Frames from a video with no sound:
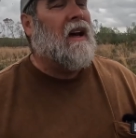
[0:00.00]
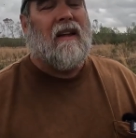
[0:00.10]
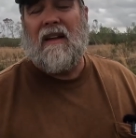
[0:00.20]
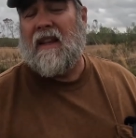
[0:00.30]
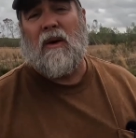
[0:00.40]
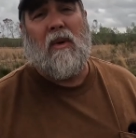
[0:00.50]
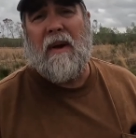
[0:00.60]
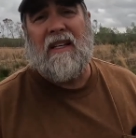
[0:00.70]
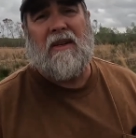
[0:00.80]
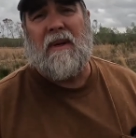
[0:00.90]
Uh, that
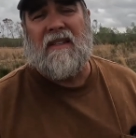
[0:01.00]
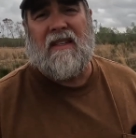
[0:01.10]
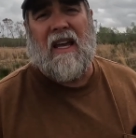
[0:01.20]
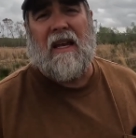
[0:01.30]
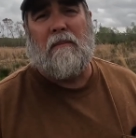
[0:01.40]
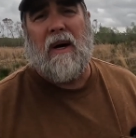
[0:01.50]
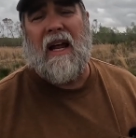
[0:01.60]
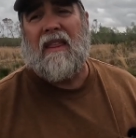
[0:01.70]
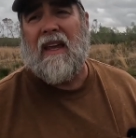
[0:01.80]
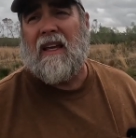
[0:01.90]
remains to be seen, but
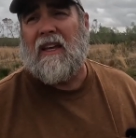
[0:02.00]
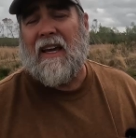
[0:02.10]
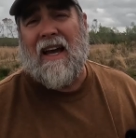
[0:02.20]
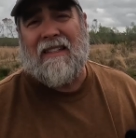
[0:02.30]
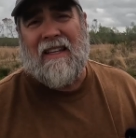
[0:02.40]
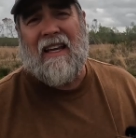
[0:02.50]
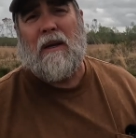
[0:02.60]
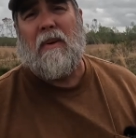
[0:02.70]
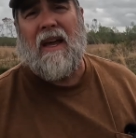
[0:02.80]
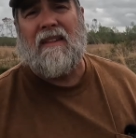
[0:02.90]
I think you guys need
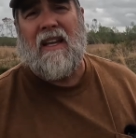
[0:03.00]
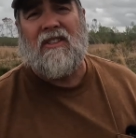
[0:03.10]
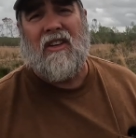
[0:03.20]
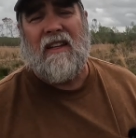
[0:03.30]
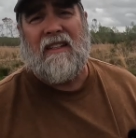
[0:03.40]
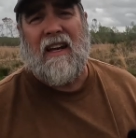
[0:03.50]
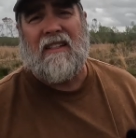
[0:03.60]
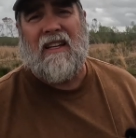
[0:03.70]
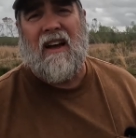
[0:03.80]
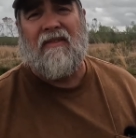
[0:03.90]
to pay attention to this kind of
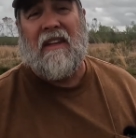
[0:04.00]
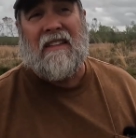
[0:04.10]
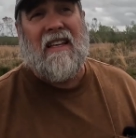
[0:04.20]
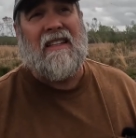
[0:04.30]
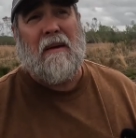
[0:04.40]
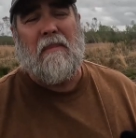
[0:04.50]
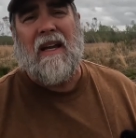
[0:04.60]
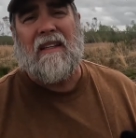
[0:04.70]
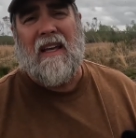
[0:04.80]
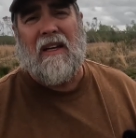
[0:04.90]
stuff. This is a
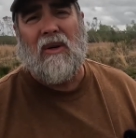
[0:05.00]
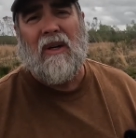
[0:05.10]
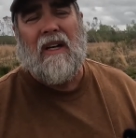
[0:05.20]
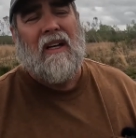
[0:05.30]
big deal.